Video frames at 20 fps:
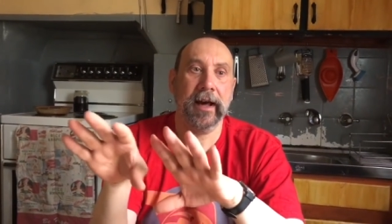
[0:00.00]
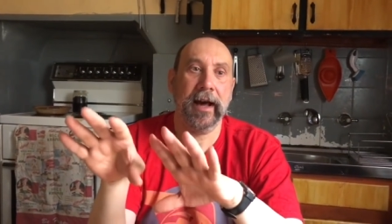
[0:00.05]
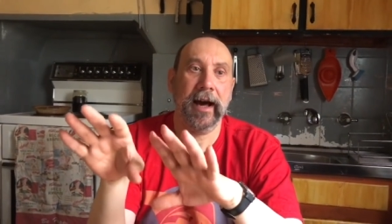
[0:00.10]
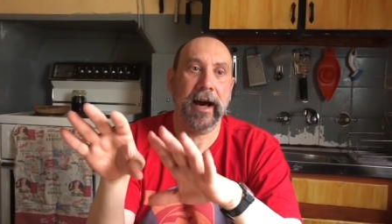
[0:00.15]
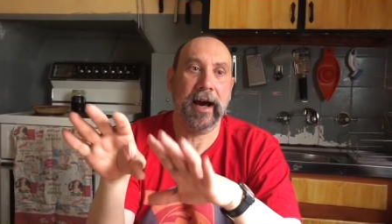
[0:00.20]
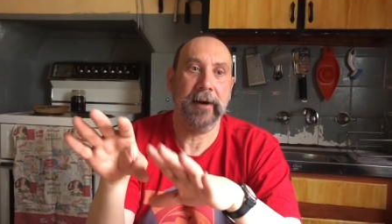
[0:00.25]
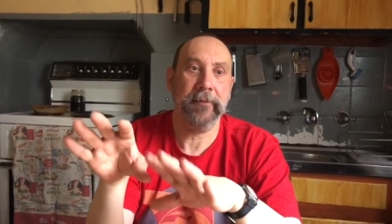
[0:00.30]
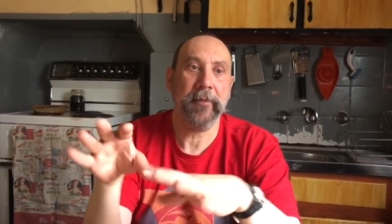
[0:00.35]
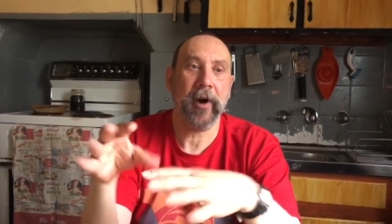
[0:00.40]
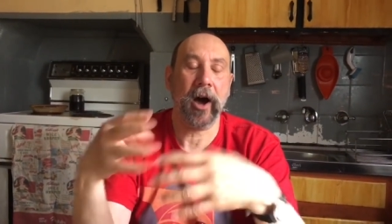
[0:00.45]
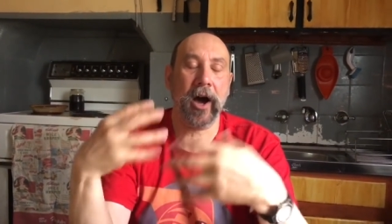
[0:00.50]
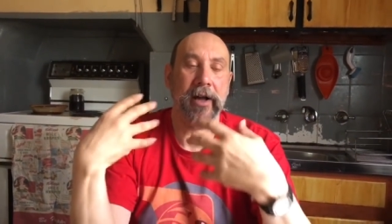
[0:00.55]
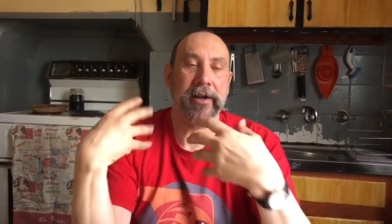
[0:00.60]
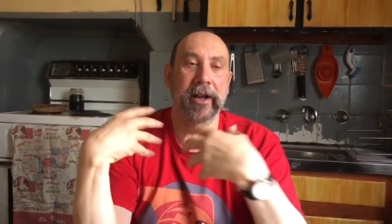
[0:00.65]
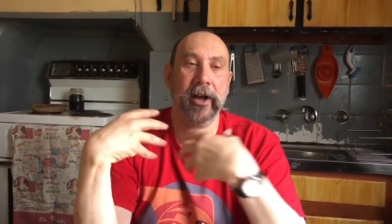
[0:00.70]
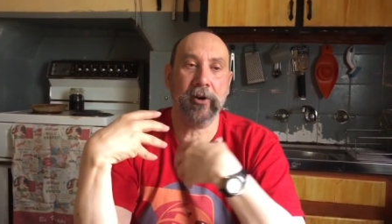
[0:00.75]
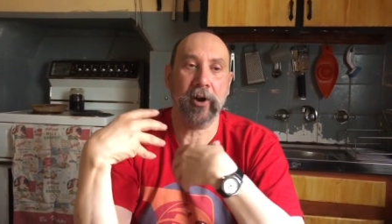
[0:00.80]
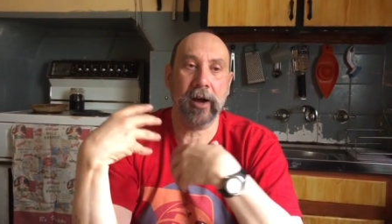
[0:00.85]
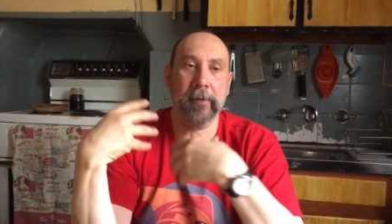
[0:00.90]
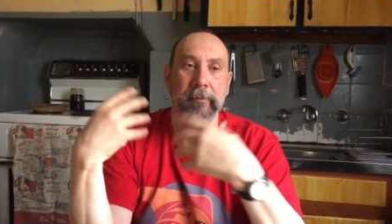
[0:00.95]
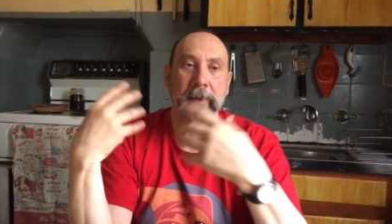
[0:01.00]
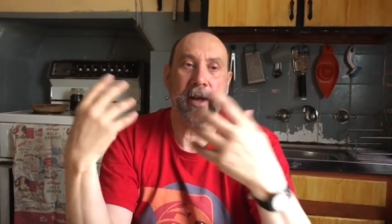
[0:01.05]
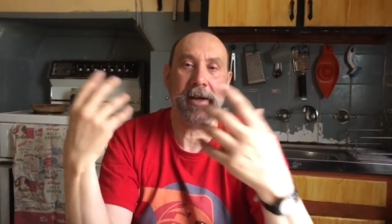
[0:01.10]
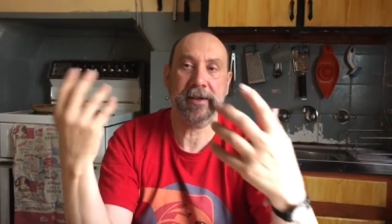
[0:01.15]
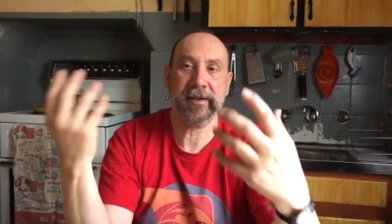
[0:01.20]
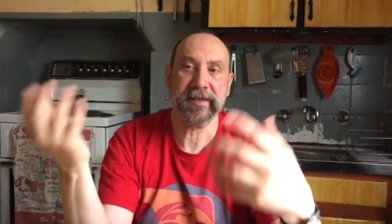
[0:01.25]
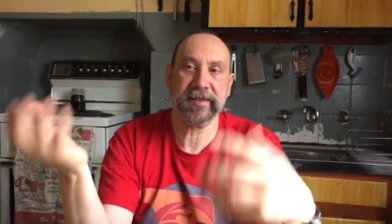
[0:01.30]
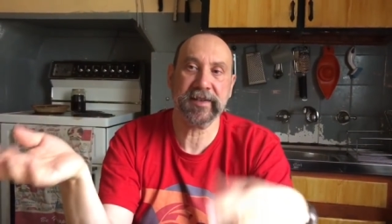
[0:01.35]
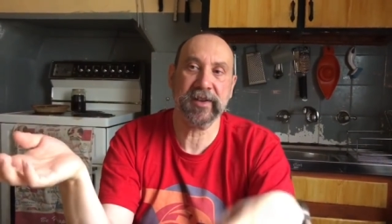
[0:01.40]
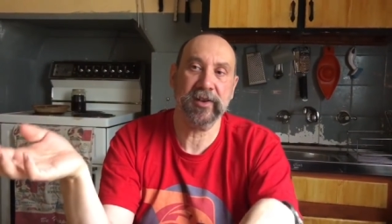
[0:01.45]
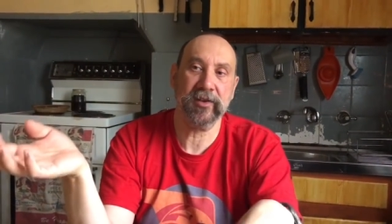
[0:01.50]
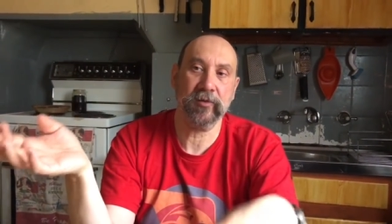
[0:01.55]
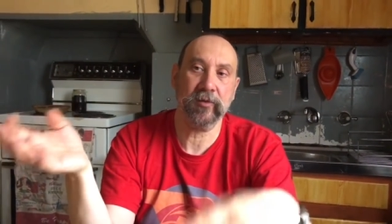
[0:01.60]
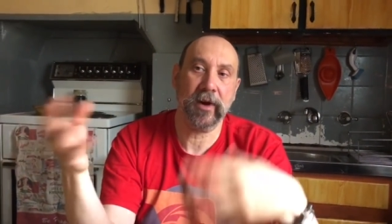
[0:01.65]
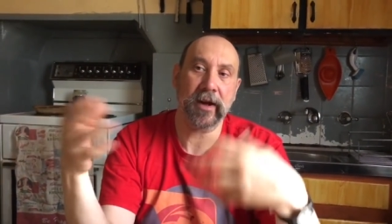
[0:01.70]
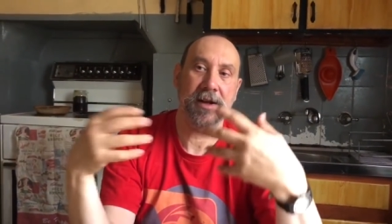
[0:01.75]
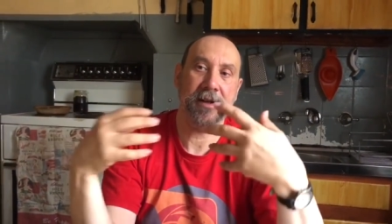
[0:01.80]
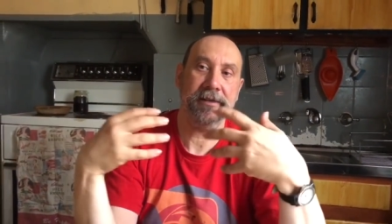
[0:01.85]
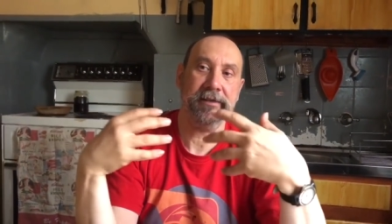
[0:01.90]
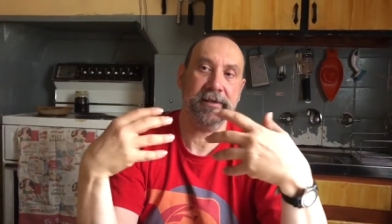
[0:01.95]
I know I paint a certain
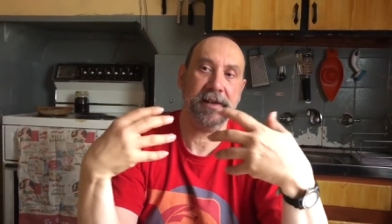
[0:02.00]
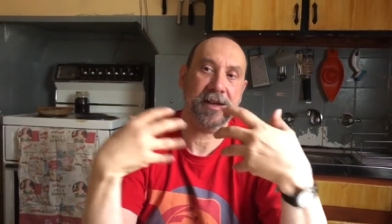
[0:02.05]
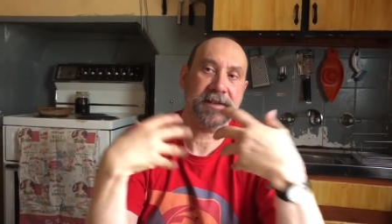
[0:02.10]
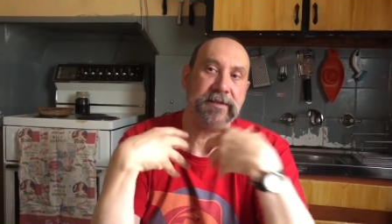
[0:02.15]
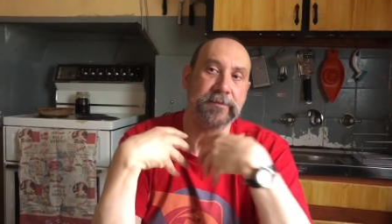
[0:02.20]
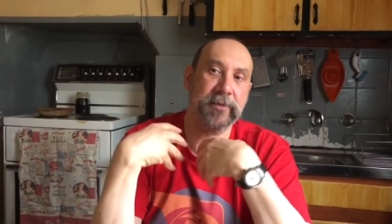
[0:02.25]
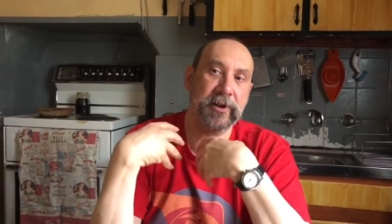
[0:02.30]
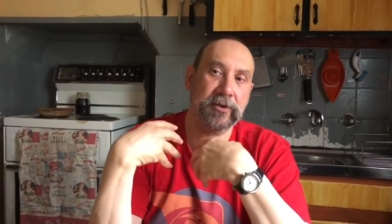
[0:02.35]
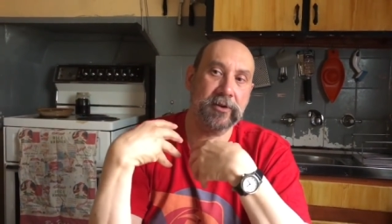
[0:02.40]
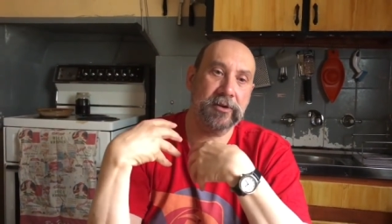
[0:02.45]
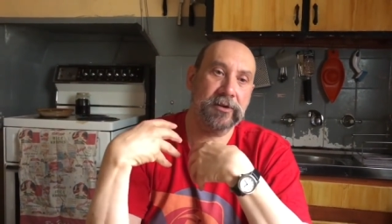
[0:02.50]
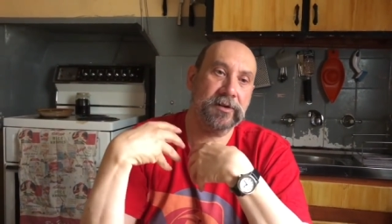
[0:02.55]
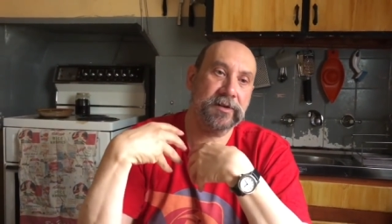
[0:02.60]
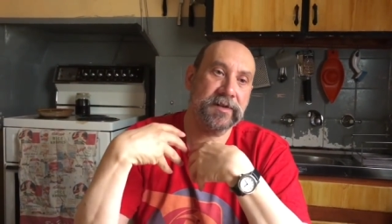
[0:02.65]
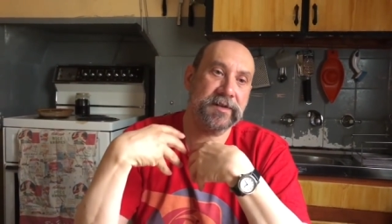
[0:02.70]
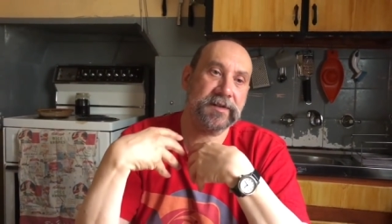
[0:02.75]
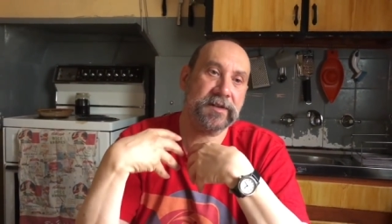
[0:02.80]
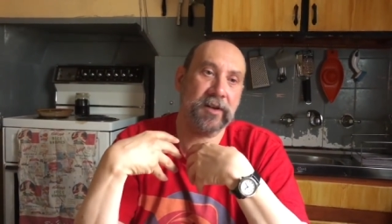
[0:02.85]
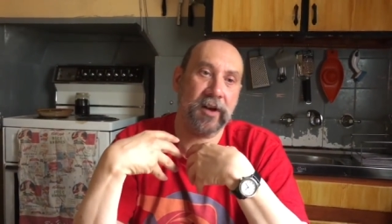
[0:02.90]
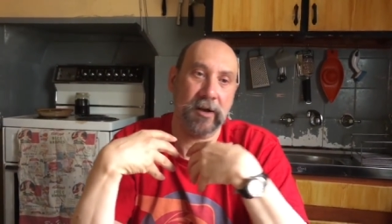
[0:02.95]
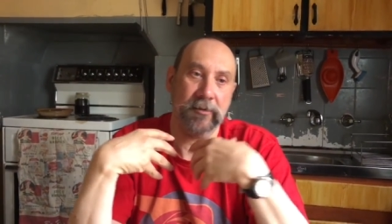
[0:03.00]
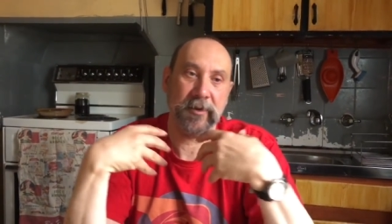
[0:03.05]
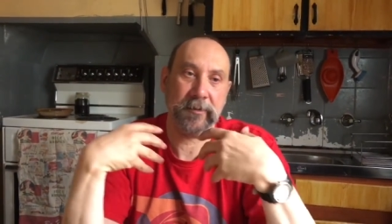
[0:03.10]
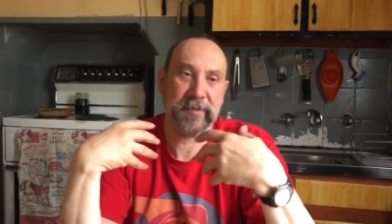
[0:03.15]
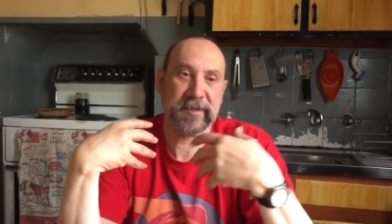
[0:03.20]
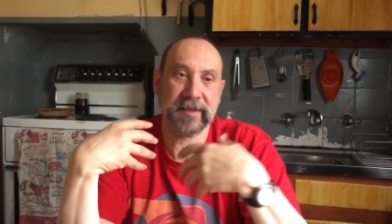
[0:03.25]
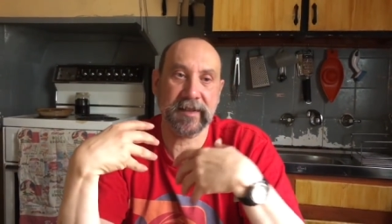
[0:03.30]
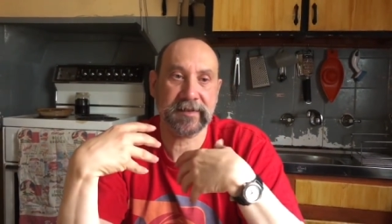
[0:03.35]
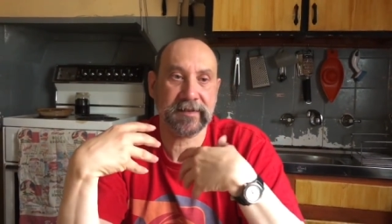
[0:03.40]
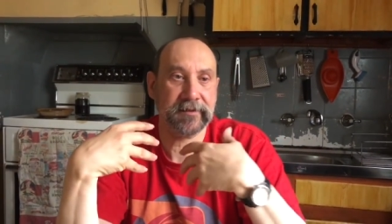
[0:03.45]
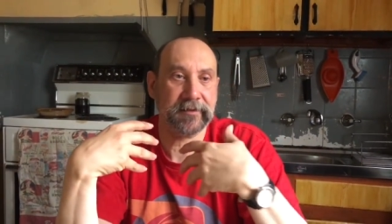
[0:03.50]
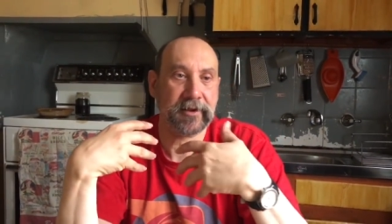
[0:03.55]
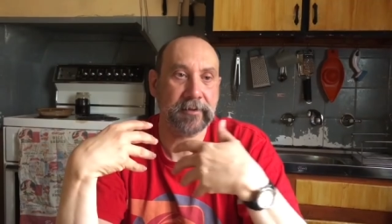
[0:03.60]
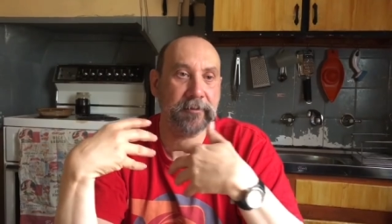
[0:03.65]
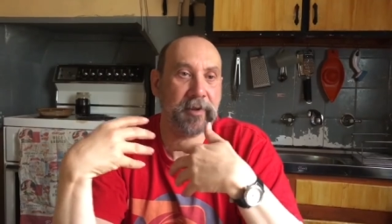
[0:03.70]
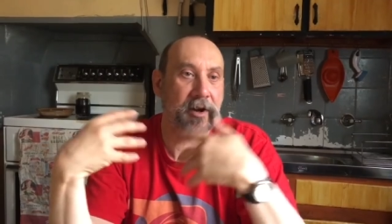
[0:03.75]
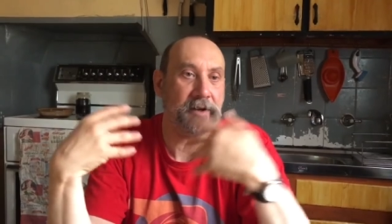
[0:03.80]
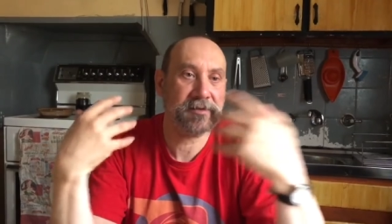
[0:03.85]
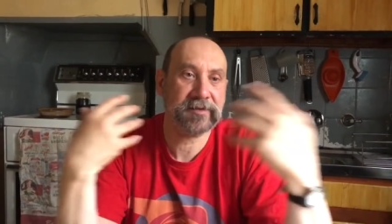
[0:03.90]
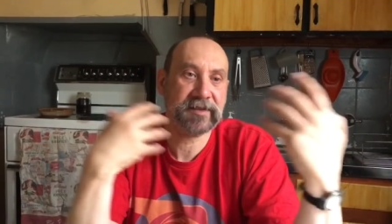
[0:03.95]
way. That's because I'm obsessive
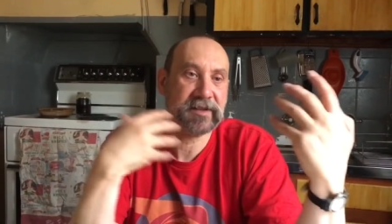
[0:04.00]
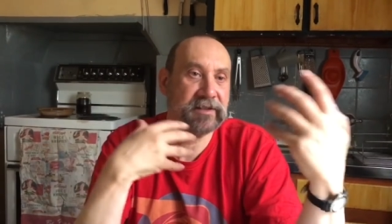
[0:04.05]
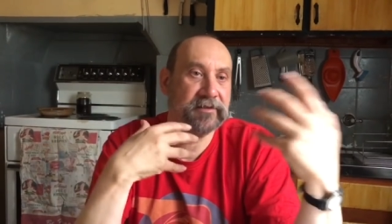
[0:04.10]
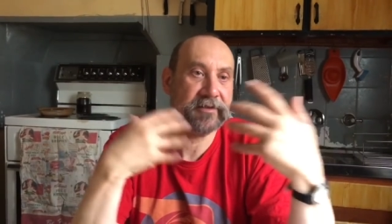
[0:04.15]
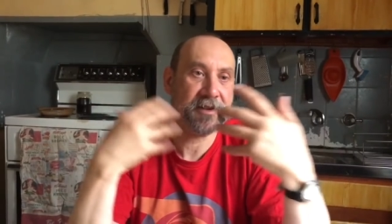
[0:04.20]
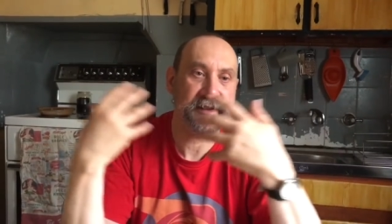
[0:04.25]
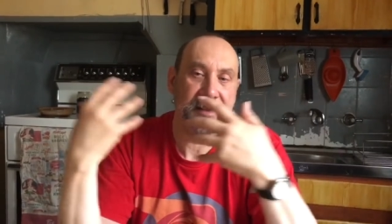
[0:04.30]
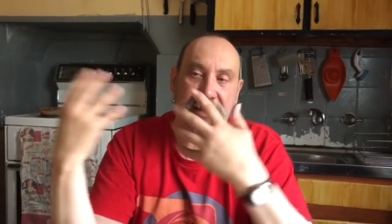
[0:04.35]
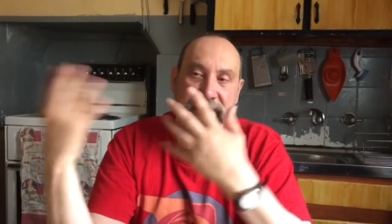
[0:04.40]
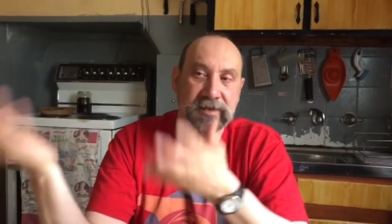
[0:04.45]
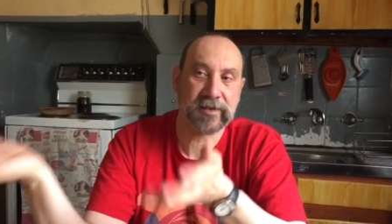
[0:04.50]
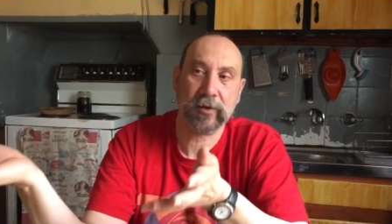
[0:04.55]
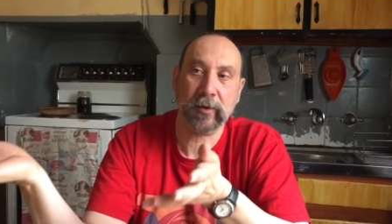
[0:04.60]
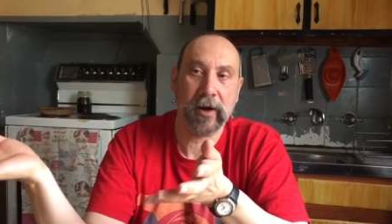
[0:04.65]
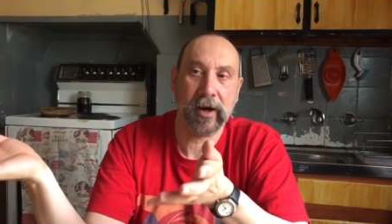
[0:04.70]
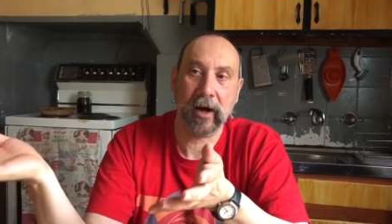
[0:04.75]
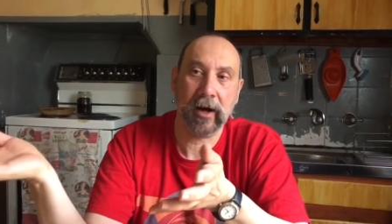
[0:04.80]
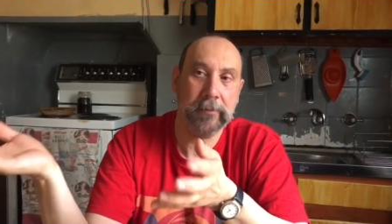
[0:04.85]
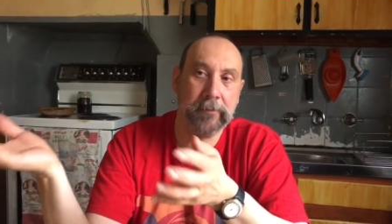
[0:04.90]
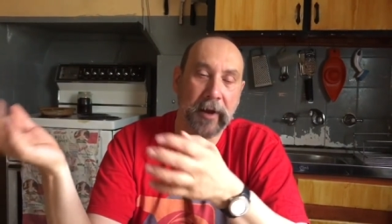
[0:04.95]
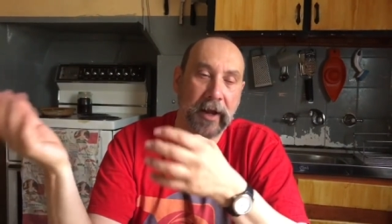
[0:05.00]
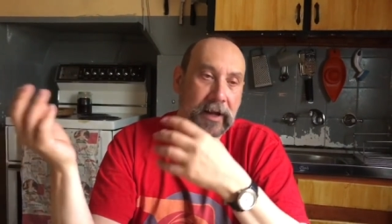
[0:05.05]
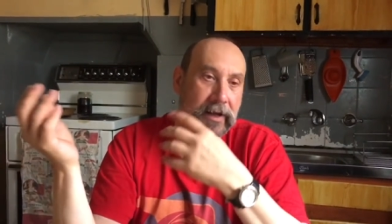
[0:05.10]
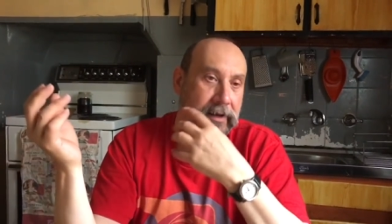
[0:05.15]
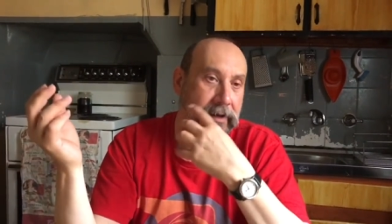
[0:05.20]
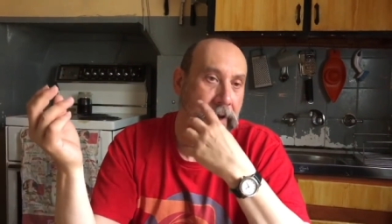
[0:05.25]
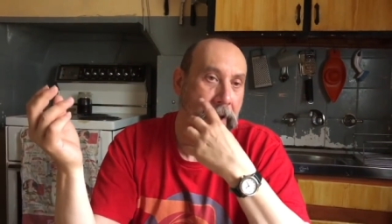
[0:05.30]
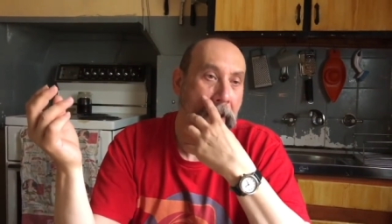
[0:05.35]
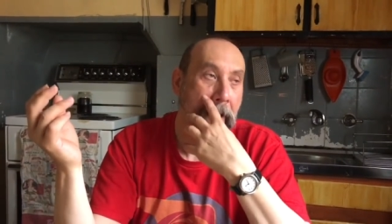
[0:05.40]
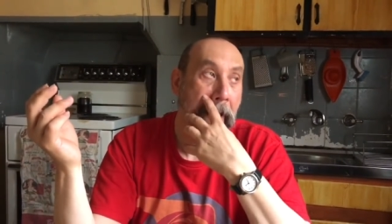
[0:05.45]
compulsive and that's the way I paint.